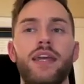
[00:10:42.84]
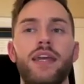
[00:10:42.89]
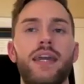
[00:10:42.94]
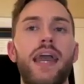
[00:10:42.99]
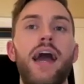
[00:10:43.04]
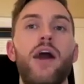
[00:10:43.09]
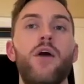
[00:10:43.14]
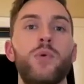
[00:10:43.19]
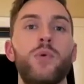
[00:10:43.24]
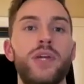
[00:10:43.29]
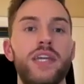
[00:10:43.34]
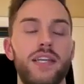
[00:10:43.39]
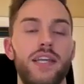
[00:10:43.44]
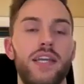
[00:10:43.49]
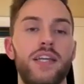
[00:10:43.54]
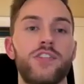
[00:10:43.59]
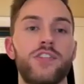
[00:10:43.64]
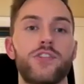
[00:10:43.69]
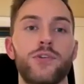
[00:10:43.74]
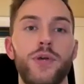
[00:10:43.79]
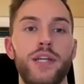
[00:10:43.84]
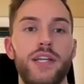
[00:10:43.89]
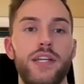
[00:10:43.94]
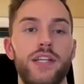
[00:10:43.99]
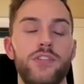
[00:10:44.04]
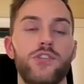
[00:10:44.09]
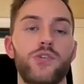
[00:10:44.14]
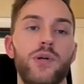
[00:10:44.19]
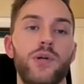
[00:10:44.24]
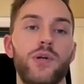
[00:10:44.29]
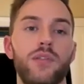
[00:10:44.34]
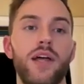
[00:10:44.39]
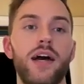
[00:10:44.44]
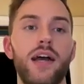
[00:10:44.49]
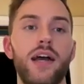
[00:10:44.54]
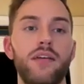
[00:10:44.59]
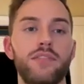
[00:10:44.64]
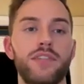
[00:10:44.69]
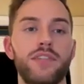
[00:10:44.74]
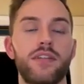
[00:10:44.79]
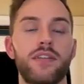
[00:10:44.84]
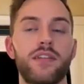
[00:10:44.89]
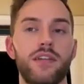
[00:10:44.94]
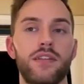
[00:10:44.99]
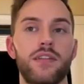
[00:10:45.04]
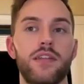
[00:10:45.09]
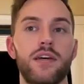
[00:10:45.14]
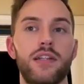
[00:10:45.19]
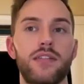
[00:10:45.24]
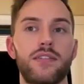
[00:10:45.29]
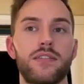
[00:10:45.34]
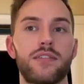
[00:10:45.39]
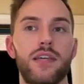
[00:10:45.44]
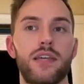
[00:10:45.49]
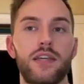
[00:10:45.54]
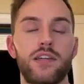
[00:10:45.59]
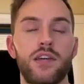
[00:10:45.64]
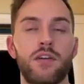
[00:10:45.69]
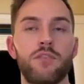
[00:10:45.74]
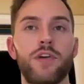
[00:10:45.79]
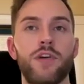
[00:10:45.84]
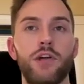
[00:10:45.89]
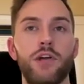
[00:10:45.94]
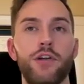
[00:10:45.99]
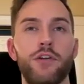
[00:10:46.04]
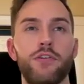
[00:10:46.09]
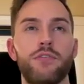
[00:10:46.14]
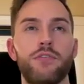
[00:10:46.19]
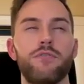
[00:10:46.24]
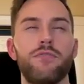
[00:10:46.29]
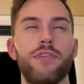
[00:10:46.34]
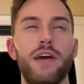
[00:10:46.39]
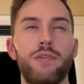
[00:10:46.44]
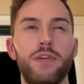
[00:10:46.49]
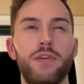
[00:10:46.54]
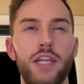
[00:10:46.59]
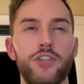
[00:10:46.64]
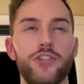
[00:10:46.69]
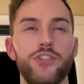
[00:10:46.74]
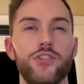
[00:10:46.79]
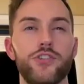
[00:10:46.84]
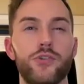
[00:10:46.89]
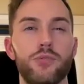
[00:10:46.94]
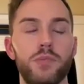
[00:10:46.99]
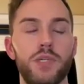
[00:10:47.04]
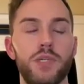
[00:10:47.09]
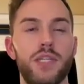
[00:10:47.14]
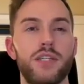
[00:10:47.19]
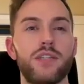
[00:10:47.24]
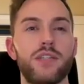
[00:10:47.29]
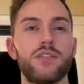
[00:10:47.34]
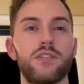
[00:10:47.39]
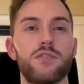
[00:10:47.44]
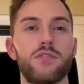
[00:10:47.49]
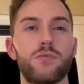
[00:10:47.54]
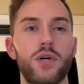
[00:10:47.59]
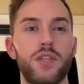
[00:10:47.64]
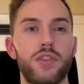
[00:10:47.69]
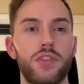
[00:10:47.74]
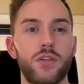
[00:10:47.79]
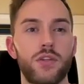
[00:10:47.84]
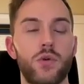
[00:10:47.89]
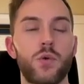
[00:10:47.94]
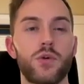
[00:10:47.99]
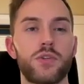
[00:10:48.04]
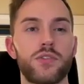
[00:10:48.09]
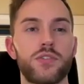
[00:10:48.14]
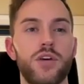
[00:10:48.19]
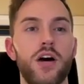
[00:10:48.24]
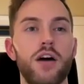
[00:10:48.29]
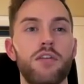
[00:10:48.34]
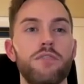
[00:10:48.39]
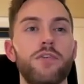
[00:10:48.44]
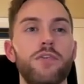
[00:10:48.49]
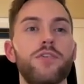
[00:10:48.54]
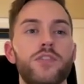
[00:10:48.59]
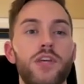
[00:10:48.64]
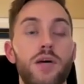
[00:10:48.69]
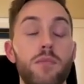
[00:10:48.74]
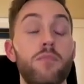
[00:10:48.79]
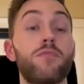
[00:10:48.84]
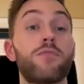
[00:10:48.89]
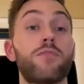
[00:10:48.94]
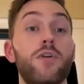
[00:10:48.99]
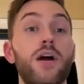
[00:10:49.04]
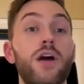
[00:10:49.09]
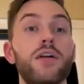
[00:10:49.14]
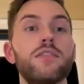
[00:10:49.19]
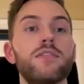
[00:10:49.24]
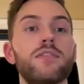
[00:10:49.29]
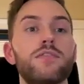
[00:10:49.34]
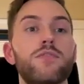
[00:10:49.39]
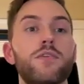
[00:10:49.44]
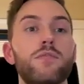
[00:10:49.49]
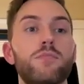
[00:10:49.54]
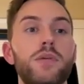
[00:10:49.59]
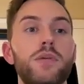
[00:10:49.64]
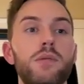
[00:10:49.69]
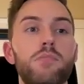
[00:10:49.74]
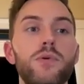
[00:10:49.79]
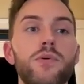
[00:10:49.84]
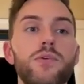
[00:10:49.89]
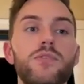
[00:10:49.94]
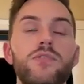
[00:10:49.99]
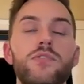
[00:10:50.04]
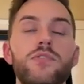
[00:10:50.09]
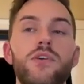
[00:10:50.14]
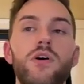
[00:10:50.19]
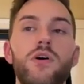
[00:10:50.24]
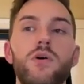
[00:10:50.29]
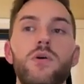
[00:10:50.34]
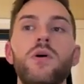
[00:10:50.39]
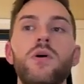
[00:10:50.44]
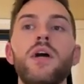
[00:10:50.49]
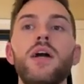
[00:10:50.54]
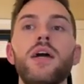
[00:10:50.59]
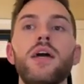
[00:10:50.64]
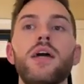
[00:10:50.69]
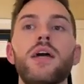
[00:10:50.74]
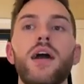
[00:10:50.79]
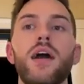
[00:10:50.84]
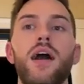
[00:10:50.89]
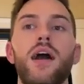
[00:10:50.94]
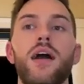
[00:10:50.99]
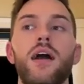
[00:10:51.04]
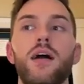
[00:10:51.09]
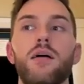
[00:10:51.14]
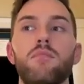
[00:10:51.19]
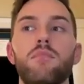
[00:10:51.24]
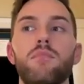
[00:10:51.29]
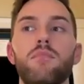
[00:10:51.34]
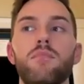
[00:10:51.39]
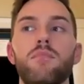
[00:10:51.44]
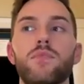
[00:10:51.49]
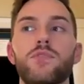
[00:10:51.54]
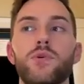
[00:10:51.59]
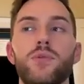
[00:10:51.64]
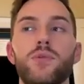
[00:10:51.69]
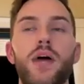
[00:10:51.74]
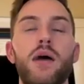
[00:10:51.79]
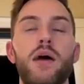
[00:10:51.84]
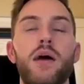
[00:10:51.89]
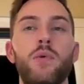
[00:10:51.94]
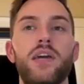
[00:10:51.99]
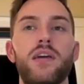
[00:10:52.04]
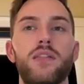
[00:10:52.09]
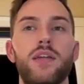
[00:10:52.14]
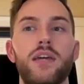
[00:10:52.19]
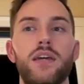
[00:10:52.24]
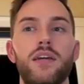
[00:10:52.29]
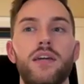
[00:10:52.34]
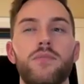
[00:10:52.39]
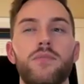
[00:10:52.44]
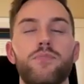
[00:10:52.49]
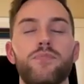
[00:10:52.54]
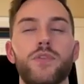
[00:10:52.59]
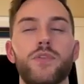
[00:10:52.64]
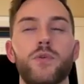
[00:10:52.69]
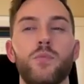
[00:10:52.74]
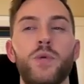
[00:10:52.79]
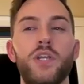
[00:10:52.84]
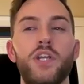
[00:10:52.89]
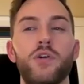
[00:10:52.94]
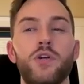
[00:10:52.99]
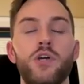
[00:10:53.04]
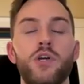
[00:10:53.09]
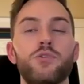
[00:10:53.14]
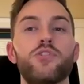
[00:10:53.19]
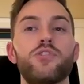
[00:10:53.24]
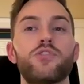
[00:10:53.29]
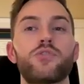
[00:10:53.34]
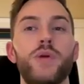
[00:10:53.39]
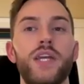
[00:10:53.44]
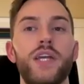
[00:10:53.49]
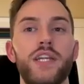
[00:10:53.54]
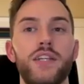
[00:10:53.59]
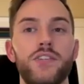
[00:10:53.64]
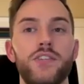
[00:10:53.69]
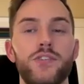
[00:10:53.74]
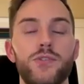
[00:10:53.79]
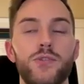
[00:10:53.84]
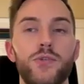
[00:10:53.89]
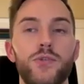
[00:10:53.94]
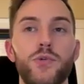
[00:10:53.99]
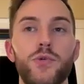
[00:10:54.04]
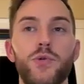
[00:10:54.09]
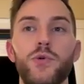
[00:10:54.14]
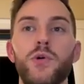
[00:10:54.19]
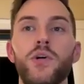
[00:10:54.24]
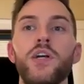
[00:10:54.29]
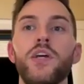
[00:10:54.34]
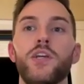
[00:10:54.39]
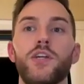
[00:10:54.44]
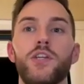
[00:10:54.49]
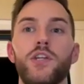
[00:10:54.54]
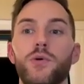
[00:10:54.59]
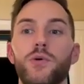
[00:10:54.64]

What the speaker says: like how we can integrate it into our lives. I think that's like a very foundational piece of what the course offers up front for people. So so that way like we don't go straight into,